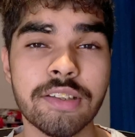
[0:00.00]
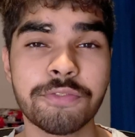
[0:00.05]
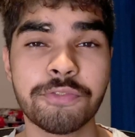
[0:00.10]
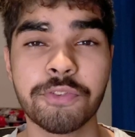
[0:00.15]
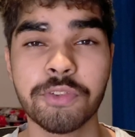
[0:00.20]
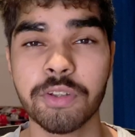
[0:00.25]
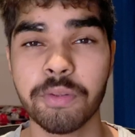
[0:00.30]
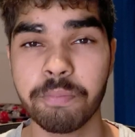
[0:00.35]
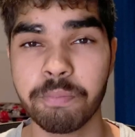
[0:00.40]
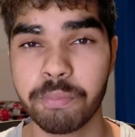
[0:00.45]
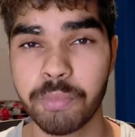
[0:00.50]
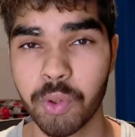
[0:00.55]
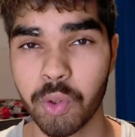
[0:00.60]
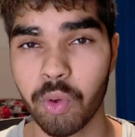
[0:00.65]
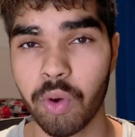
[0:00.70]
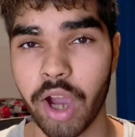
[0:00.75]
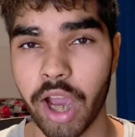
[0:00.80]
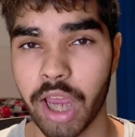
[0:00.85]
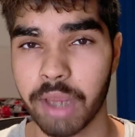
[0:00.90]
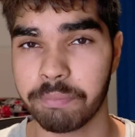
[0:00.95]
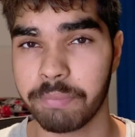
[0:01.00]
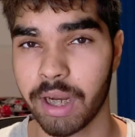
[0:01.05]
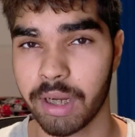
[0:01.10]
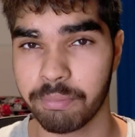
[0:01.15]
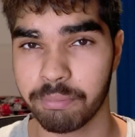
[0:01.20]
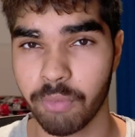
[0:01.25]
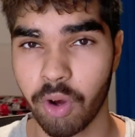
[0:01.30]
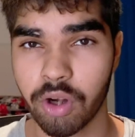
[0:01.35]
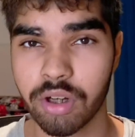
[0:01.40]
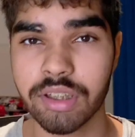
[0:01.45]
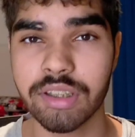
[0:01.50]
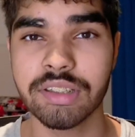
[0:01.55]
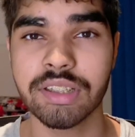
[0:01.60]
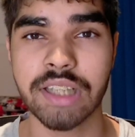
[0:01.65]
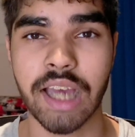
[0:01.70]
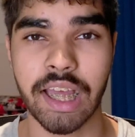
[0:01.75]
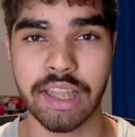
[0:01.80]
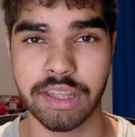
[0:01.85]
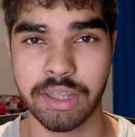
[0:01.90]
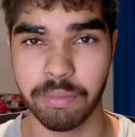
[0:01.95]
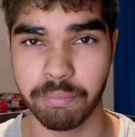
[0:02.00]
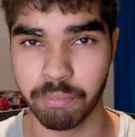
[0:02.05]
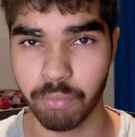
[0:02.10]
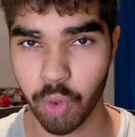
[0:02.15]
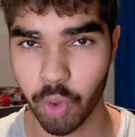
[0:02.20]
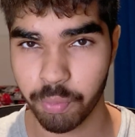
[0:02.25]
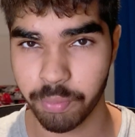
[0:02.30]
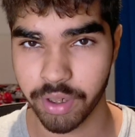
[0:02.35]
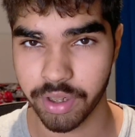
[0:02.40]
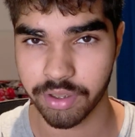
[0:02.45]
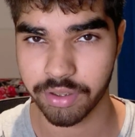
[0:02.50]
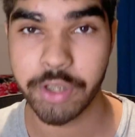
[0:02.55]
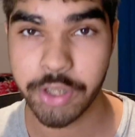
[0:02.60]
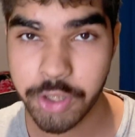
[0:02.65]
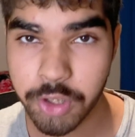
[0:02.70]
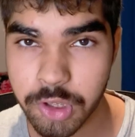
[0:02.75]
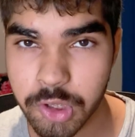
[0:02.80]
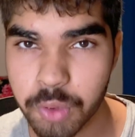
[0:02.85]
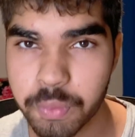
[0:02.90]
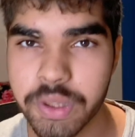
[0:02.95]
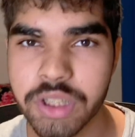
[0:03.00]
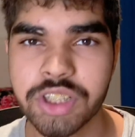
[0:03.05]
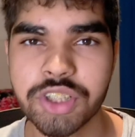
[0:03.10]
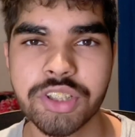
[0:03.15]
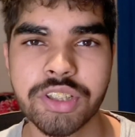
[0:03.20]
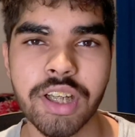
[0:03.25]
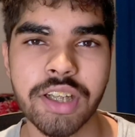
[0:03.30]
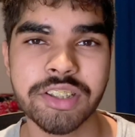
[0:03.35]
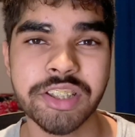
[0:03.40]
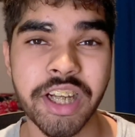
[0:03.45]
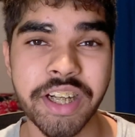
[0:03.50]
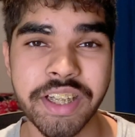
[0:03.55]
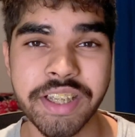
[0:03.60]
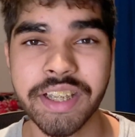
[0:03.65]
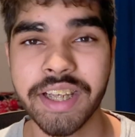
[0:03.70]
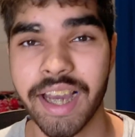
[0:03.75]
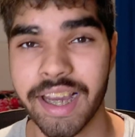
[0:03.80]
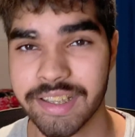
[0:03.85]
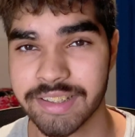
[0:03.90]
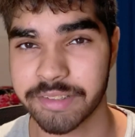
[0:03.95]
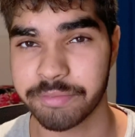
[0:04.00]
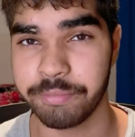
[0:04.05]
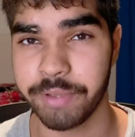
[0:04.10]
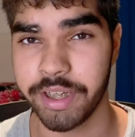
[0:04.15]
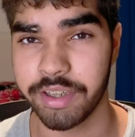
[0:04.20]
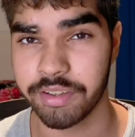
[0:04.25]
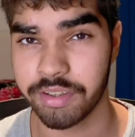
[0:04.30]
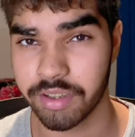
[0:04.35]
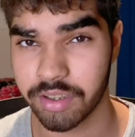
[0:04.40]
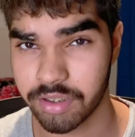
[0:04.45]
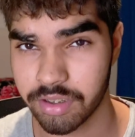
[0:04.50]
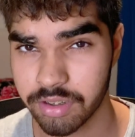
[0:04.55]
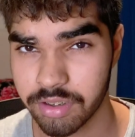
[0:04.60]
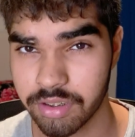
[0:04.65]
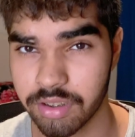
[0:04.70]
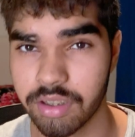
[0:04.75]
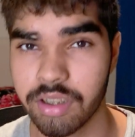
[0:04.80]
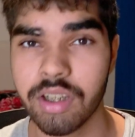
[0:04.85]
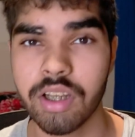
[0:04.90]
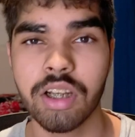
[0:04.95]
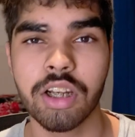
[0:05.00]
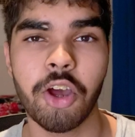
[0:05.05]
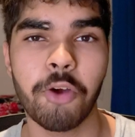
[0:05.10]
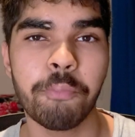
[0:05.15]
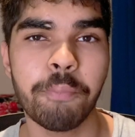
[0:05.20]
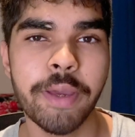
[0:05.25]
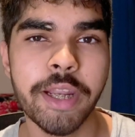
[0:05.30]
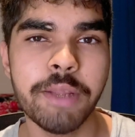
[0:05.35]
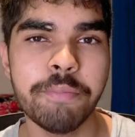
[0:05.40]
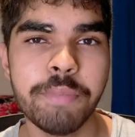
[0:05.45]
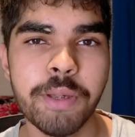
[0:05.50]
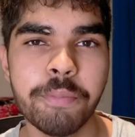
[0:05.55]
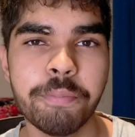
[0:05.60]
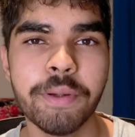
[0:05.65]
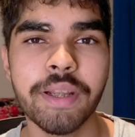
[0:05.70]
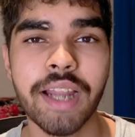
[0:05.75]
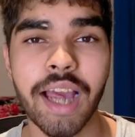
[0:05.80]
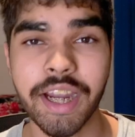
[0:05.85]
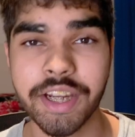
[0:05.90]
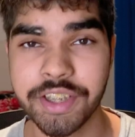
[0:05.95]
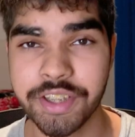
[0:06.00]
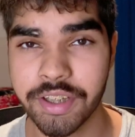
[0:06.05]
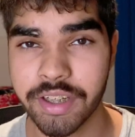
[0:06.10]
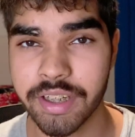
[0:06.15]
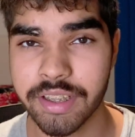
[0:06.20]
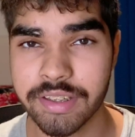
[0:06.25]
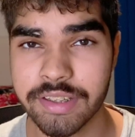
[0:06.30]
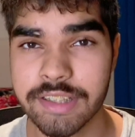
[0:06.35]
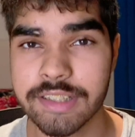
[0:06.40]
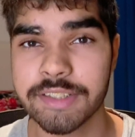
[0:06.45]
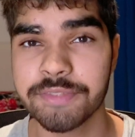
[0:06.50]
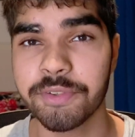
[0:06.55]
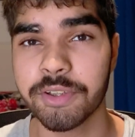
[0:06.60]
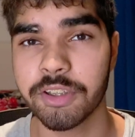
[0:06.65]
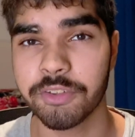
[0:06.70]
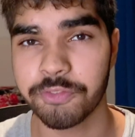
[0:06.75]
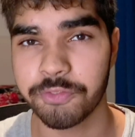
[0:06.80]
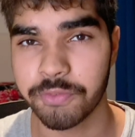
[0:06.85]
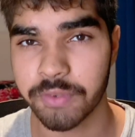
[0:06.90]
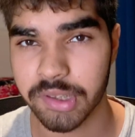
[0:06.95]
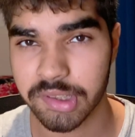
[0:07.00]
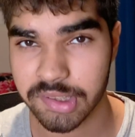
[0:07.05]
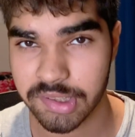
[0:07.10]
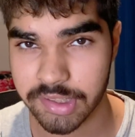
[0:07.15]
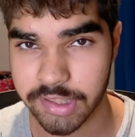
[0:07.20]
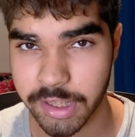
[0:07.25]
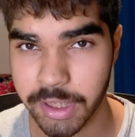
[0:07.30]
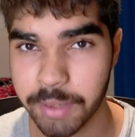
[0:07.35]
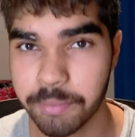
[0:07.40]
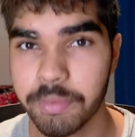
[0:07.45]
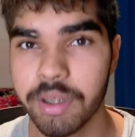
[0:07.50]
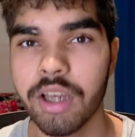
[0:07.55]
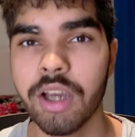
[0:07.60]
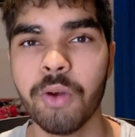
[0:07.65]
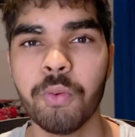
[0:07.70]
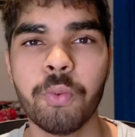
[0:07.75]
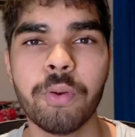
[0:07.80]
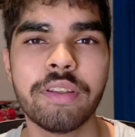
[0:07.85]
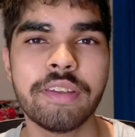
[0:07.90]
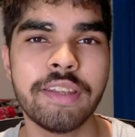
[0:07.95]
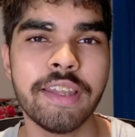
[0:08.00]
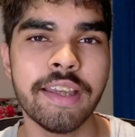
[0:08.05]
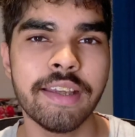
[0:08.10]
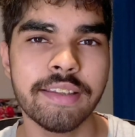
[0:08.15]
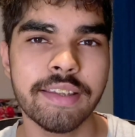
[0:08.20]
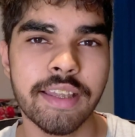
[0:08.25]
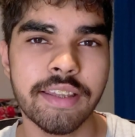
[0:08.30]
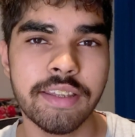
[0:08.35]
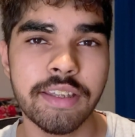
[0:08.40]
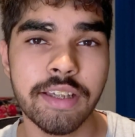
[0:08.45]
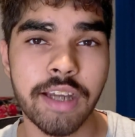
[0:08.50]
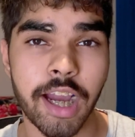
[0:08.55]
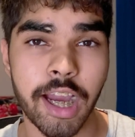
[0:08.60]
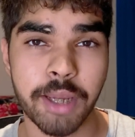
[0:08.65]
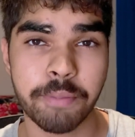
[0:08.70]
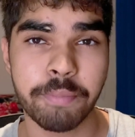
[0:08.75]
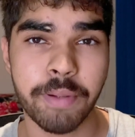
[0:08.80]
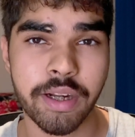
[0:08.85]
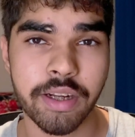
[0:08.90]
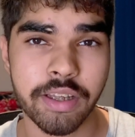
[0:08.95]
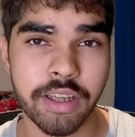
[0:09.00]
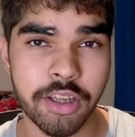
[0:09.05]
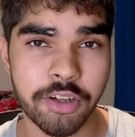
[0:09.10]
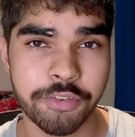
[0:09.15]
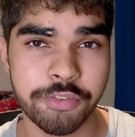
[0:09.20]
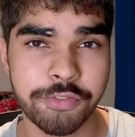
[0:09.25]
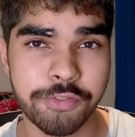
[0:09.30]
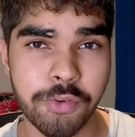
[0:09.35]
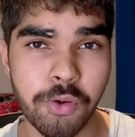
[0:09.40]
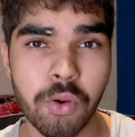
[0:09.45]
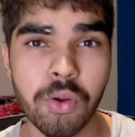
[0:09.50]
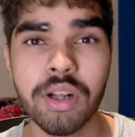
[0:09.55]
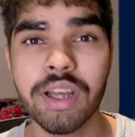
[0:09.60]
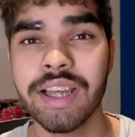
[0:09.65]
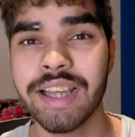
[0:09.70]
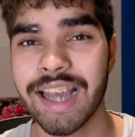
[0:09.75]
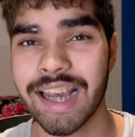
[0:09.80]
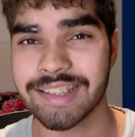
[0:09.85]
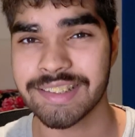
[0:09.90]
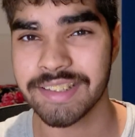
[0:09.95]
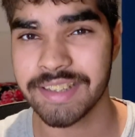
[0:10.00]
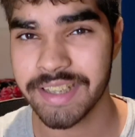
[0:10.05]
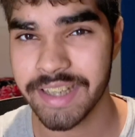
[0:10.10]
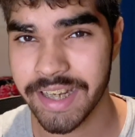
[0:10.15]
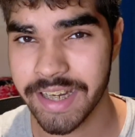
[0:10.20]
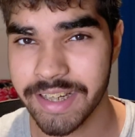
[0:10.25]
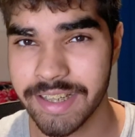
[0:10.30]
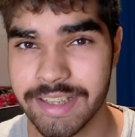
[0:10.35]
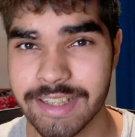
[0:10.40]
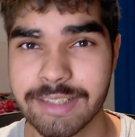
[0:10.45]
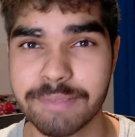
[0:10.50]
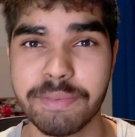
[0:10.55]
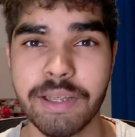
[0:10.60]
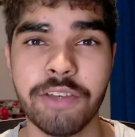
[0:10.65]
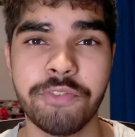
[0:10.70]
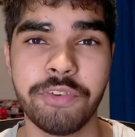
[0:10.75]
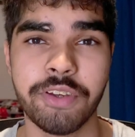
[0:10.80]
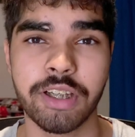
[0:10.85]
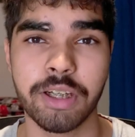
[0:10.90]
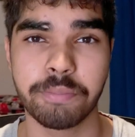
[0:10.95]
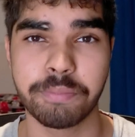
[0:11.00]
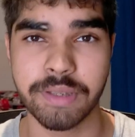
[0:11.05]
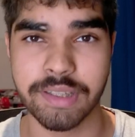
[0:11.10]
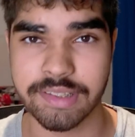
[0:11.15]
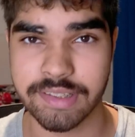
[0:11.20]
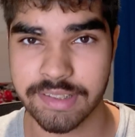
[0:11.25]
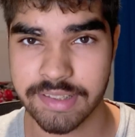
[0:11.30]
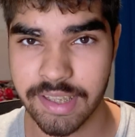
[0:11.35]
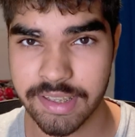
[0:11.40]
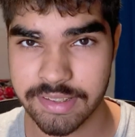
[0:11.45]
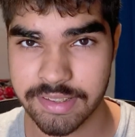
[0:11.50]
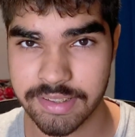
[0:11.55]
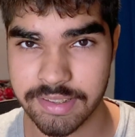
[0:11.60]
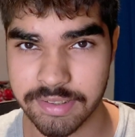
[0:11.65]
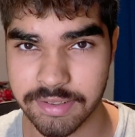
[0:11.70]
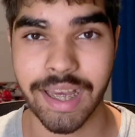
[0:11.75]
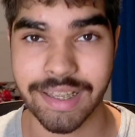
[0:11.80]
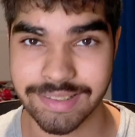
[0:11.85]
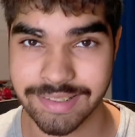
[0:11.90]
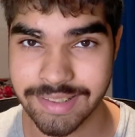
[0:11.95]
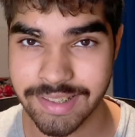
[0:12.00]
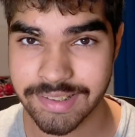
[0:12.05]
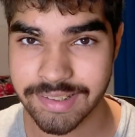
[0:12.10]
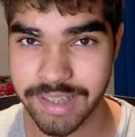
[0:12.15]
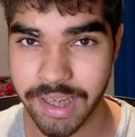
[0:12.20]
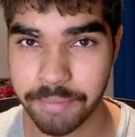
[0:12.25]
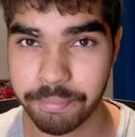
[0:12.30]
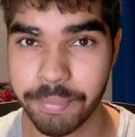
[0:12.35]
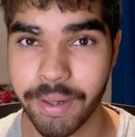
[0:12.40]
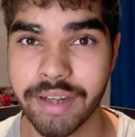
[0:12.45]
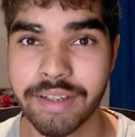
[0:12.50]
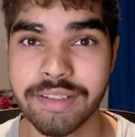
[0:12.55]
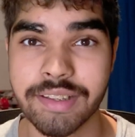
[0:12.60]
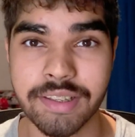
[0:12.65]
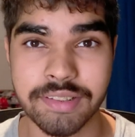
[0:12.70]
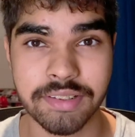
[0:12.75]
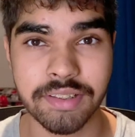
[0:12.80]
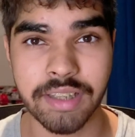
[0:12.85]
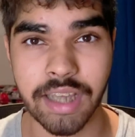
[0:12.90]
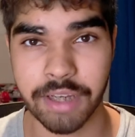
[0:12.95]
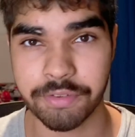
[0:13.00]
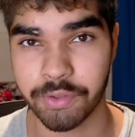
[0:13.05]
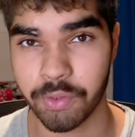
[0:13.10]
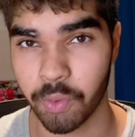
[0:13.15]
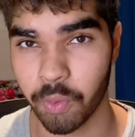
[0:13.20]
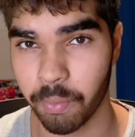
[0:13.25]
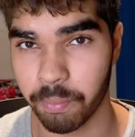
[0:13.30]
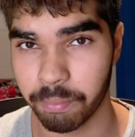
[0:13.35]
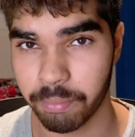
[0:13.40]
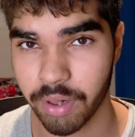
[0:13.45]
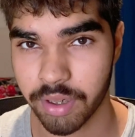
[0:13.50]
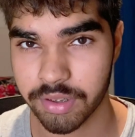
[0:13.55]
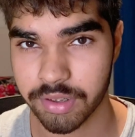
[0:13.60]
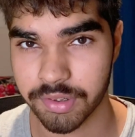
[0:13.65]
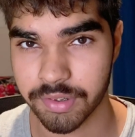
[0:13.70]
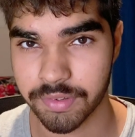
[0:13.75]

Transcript: for the Pro iPad models at the moment, due to which Touch ID has made a return. Now many people at hearing this for the first time would think that the iPad Air 4 has an in-display fingerprint sensor, as this iPad doesn't have a home button.